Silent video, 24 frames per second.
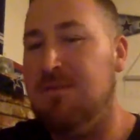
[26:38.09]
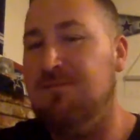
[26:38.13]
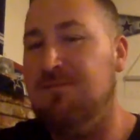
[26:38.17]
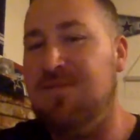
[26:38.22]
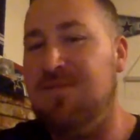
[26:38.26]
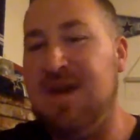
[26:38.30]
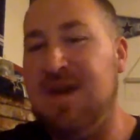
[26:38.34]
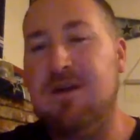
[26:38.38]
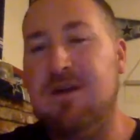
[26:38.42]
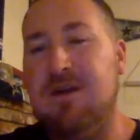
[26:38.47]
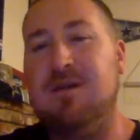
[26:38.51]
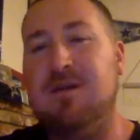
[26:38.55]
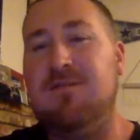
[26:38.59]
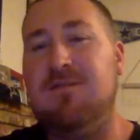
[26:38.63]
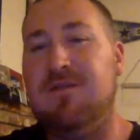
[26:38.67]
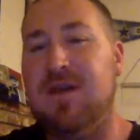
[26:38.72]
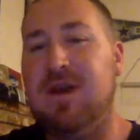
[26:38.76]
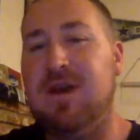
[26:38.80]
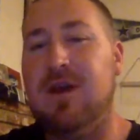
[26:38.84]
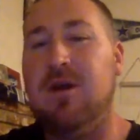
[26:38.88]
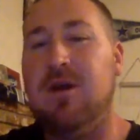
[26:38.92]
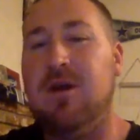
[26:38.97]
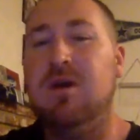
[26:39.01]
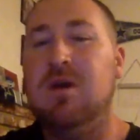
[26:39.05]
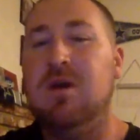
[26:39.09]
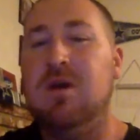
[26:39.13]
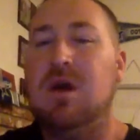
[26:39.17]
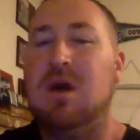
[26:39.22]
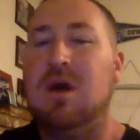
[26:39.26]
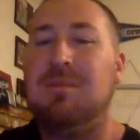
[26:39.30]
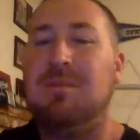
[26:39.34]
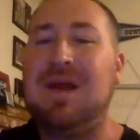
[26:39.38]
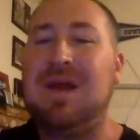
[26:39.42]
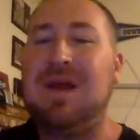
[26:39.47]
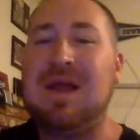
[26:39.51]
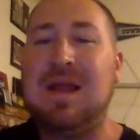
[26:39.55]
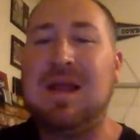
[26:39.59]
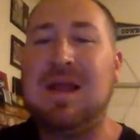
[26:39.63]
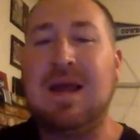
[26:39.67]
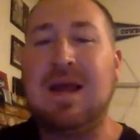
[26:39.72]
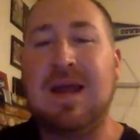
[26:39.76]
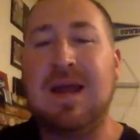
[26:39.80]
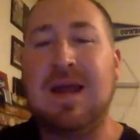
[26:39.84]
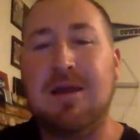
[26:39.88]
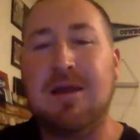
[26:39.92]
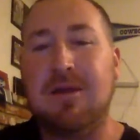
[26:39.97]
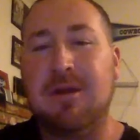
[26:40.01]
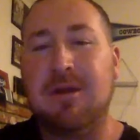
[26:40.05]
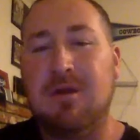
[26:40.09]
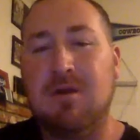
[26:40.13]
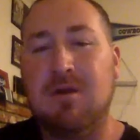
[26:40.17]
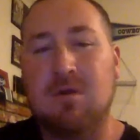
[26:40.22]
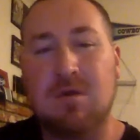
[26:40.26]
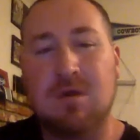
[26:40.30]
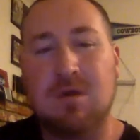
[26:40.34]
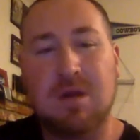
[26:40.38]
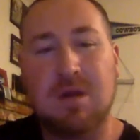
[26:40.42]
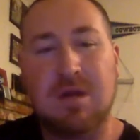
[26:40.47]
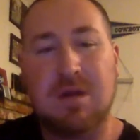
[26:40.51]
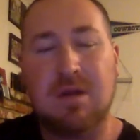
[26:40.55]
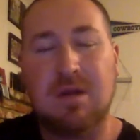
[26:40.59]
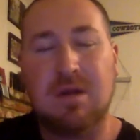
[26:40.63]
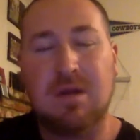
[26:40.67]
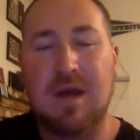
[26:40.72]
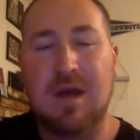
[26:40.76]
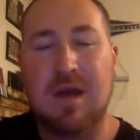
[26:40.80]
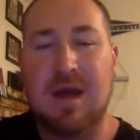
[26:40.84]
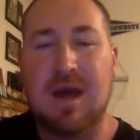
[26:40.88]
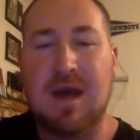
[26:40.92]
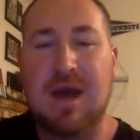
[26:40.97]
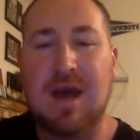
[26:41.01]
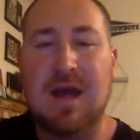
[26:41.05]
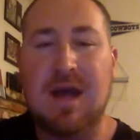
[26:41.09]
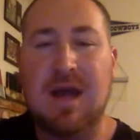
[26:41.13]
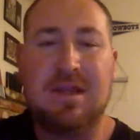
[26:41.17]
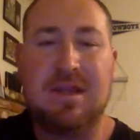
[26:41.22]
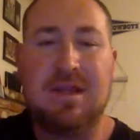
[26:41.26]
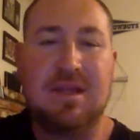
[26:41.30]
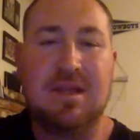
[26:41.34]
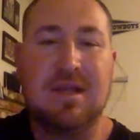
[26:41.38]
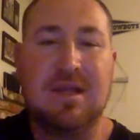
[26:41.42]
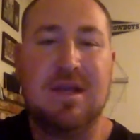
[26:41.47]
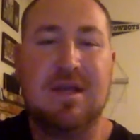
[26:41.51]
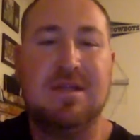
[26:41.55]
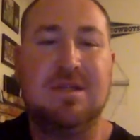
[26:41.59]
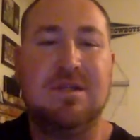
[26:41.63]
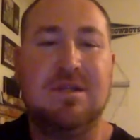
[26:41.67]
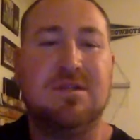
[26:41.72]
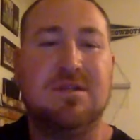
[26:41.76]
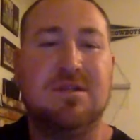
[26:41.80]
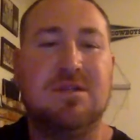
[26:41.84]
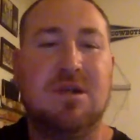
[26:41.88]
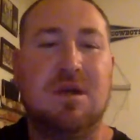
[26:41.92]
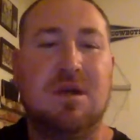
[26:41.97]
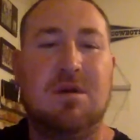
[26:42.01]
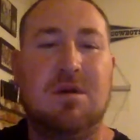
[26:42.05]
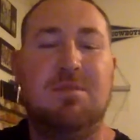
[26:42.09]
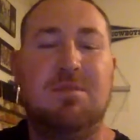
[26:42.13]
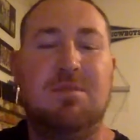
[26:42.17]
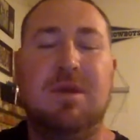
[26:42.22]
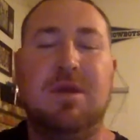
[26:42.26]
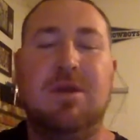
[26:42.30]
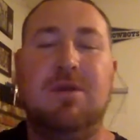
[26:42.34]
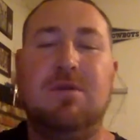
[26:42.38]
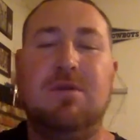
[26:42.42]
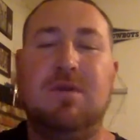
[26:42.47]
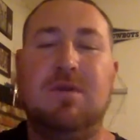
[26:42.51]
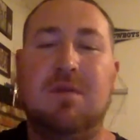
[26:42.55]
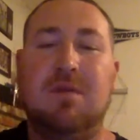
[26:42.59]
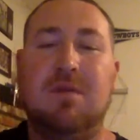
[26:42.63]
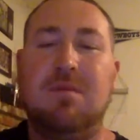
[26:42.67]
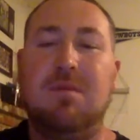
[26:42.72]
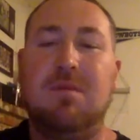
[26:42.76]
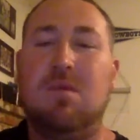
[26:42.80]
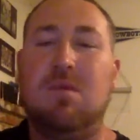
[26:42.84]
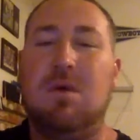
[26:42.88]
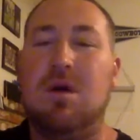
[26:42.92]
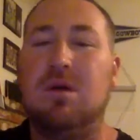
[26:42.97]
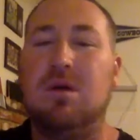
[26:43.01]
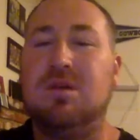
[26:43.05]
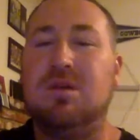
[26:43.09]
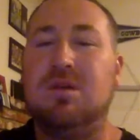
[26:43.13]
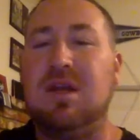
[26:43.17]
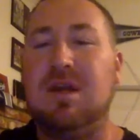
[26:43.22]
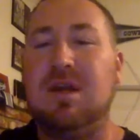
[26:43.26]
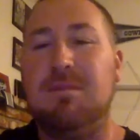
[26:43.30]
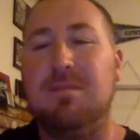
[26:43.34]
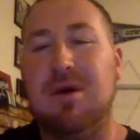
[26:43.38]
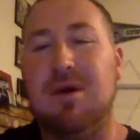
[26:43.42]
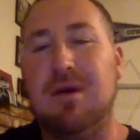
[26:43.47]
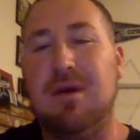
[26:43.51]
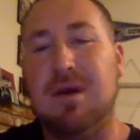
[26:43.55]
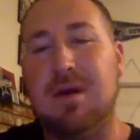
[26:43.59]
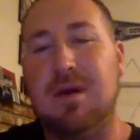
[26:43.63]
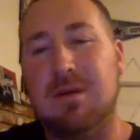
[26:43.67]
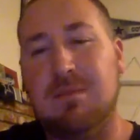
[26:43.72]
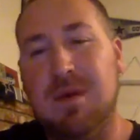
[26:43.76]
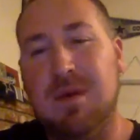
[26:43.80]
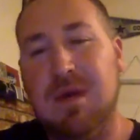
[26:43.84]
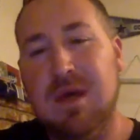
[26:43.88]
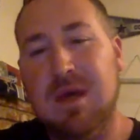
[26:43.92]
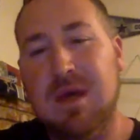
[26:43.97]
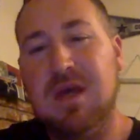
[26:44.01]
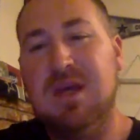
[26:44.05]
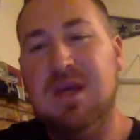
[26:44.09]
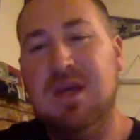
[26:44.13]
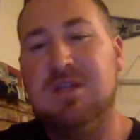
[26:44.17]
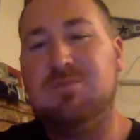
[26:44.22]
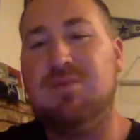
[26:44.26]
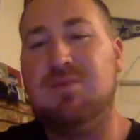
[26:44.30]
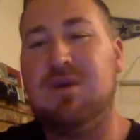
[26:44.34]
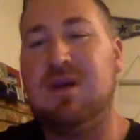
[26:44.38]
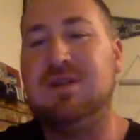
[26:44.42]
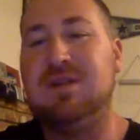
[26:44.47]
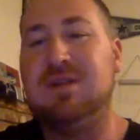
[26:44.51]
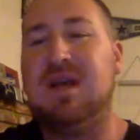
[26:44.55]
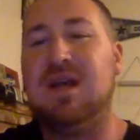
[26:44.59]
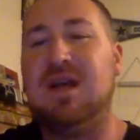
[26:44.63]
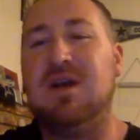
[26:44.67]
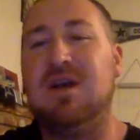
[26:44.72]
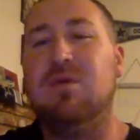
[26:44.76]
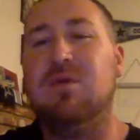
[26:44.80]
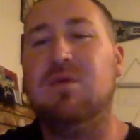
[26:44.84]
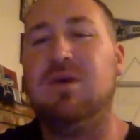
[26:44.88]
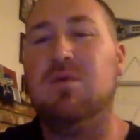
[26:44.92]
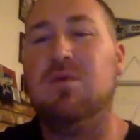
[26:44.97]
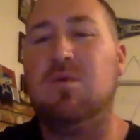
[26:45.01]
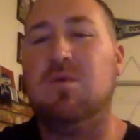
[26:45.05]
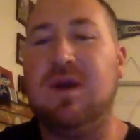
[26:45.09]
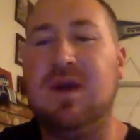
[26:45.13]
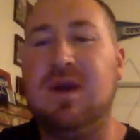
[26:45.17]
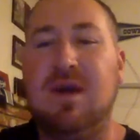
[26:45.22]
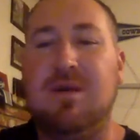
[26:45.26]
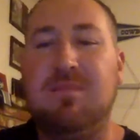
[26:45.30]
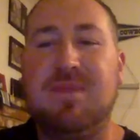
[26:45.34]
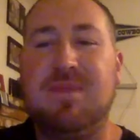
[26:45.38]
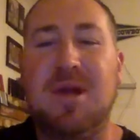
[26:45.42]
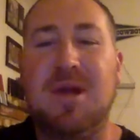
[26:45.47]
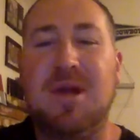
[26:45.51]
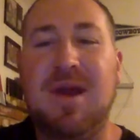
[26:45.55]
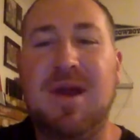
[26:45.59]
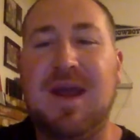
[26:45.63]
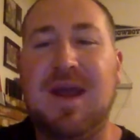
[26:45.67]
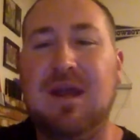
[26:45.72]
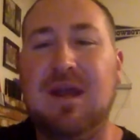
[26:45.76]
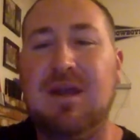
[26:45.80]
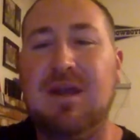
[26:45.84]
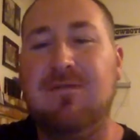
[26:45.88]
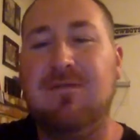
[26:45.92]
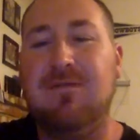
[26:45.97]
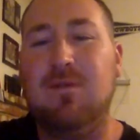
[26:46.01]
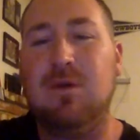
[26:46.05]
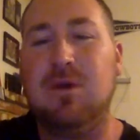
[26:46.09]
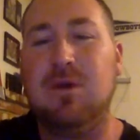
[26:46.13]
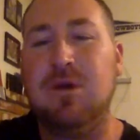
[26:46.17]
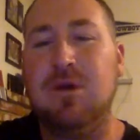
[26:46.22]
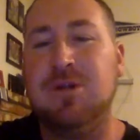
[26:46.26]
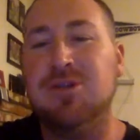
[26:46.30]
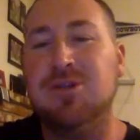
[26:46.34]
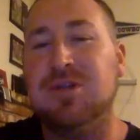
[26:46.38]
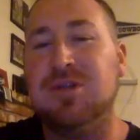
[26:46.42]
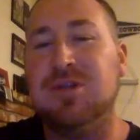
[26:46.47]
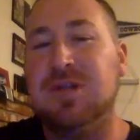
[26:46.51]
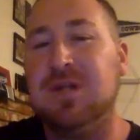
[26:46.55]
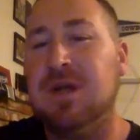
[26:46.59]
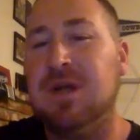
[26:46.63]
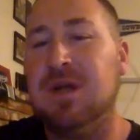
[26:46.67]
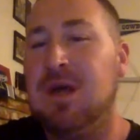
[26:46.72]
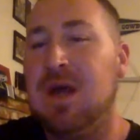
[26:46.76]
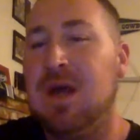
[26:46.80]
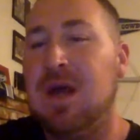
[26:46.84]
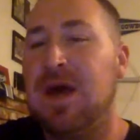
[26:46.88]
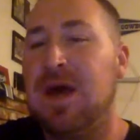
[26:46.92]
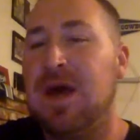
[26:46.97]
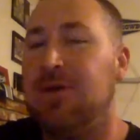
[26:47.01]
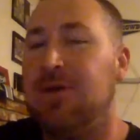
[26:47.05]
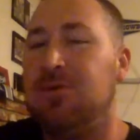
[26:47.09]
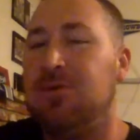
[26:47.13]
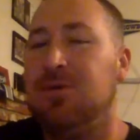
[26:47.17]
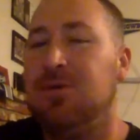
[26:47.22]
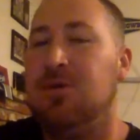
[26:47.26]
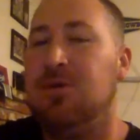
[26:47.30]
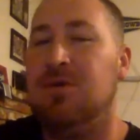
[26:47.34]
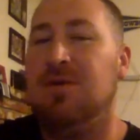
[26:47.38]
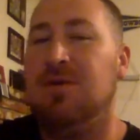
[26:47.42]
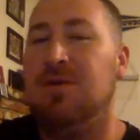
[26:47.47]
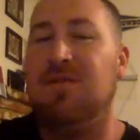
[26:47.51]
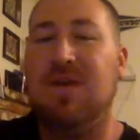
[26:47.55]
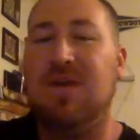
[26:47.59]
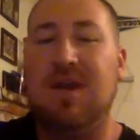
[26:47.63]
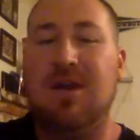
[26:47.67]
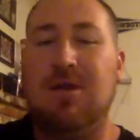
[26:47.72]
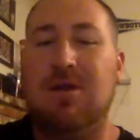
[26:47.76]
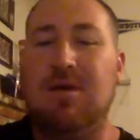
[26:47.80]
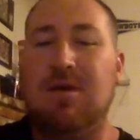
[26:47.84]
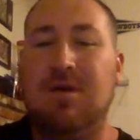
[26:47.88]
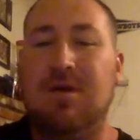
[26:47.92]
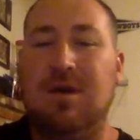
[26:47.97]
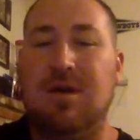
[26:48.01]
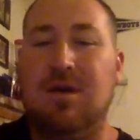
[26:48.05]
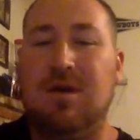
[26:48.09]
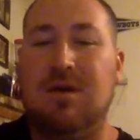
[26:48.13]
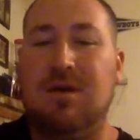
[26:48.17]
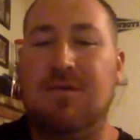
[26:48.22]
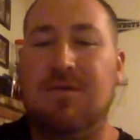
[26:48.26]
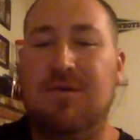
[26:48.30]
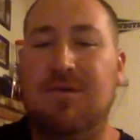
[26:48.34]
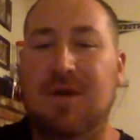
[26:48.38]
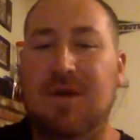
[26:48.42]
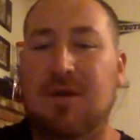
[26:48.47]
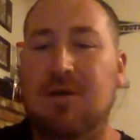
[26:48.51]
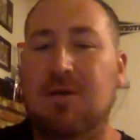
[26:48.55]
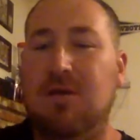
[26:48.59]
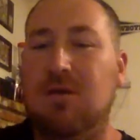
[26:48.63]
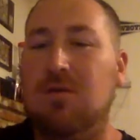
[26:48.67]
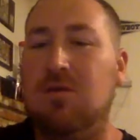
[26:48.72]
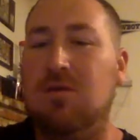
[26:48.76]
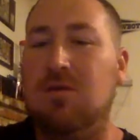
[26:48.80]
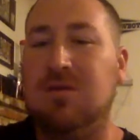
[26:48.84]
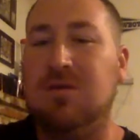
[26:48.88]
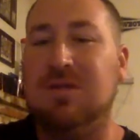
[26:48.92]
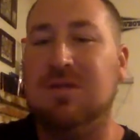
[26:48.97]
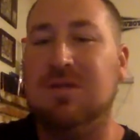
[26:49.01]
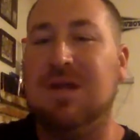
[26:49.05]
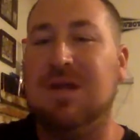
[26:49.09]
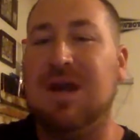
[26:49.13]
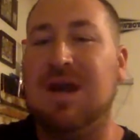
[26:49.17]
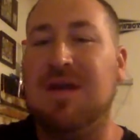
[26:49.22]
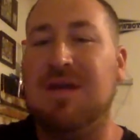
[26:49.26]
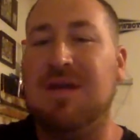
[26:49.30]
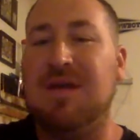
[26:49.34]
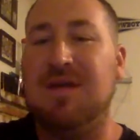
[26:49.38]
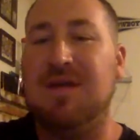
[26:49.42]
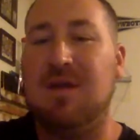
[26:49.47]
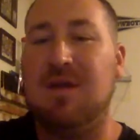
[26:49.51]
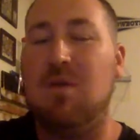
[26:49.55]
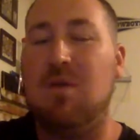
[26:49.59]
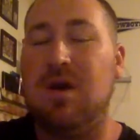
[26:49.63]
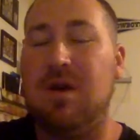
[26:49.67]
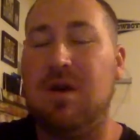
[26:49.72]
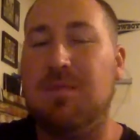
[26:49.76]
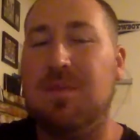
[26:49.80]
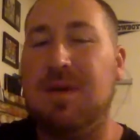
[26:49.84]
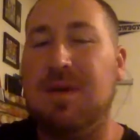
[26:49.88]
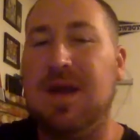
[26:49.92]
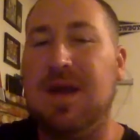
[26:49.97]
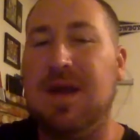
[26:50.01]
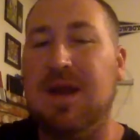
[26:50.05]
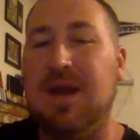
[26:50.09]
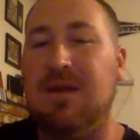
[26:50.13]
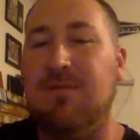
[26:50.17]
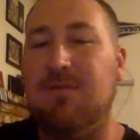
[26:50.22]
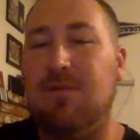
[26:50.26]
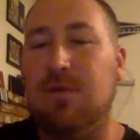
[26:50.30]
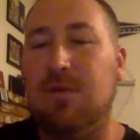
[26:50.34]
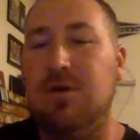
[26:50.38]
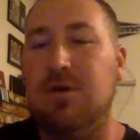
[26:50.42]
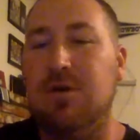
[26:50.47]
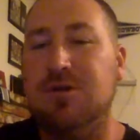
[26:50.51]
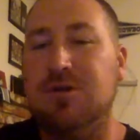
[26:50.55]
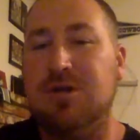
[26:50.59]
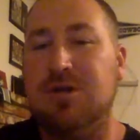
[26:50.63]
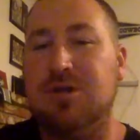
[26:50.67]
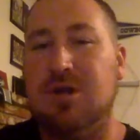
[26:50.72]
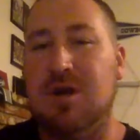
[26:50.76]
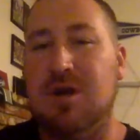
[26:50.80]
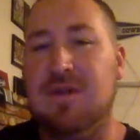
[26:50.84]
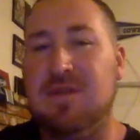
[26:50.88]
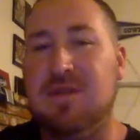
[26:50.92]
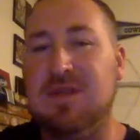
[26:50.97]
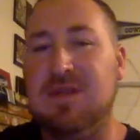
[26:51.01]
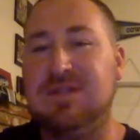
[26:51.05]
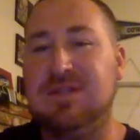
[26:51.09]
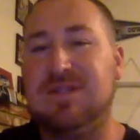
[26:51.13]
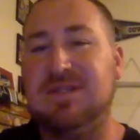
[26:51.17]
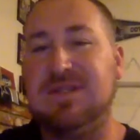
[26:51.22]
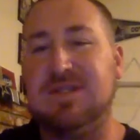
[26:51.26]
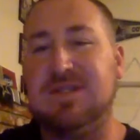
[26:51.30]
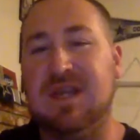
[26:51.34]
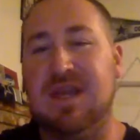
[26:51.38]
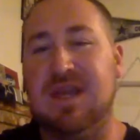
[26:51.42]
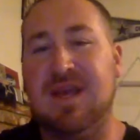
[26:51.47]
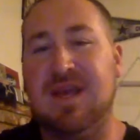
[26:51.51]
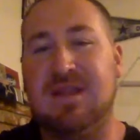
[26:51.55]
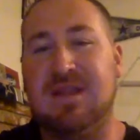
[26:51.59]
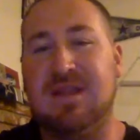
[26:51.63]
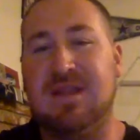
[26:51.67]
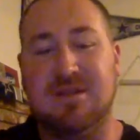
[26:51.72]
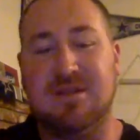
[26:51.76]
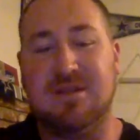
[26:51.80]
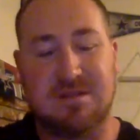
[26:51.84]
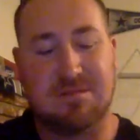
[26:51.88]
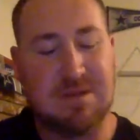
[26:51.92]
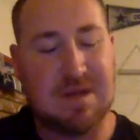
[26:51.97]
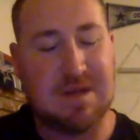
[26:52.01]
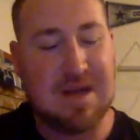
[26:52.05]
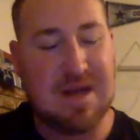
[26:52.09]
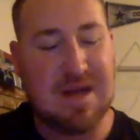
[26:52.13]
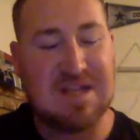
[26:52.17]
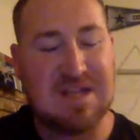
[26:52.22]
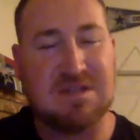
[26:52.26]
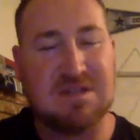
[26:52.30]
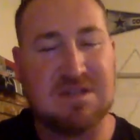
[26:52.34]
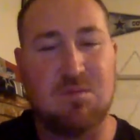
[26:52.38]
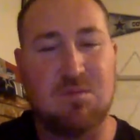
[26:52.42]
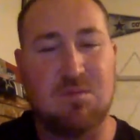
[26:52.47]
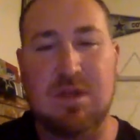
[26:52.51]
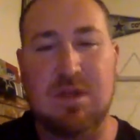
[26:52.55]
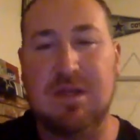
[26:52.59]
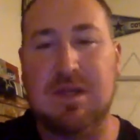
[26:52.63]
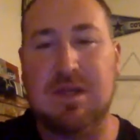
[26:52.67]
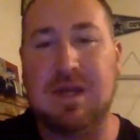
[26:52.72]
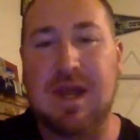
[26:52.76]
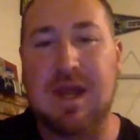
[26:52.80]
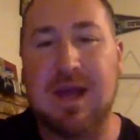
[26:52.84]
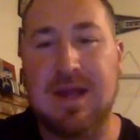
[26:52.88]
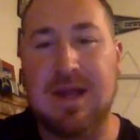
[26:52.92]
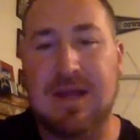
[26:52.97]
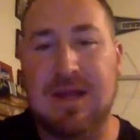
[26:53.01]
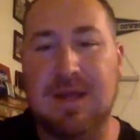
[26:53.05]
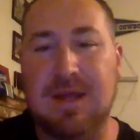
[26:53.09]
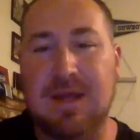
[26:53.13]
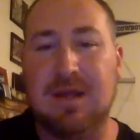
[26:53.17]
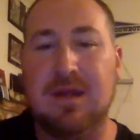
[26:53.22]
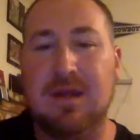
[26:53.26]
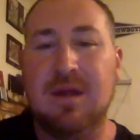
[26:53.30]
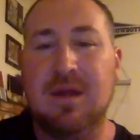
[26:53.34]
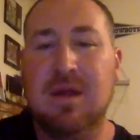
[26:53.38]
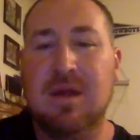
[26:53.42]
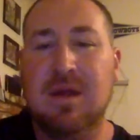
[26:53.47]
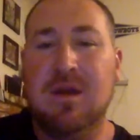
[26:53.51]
Very fair. I mean, I like Aaron Gordon. I think that he's a solid play. Don't get me wrong. Think about him. His price tag went way up there, 8,400. I don't know if Aaron Gordon's a guy that I want to pay 8,400 on this slate. There's some guys I'm really liking.